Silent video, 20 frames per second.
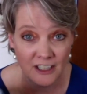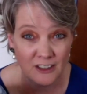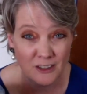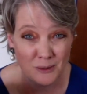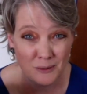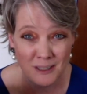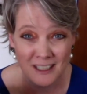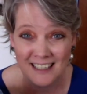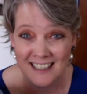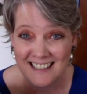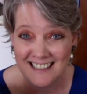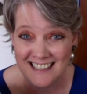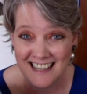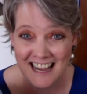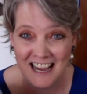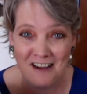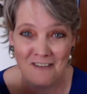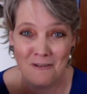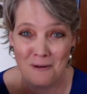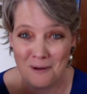and you realize
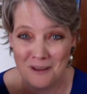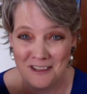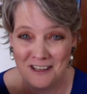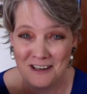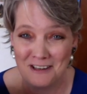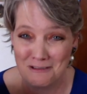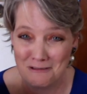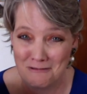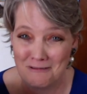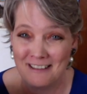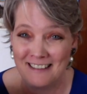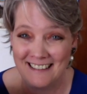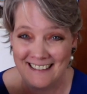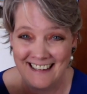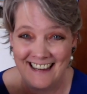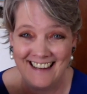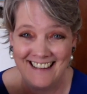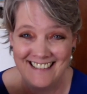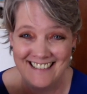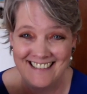that everyone there is really
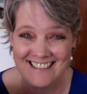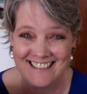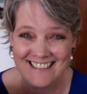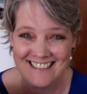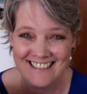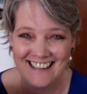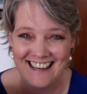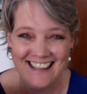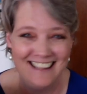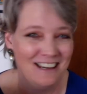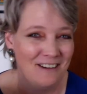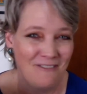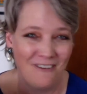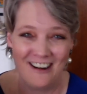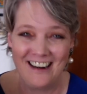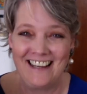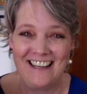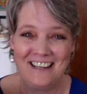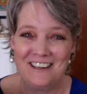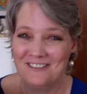nice and they
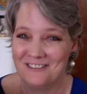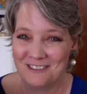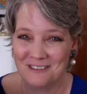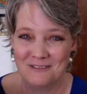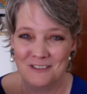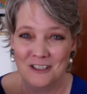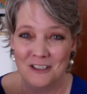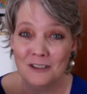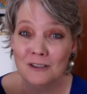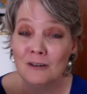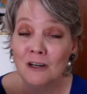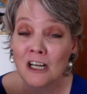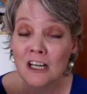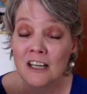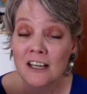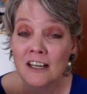want to hear from you,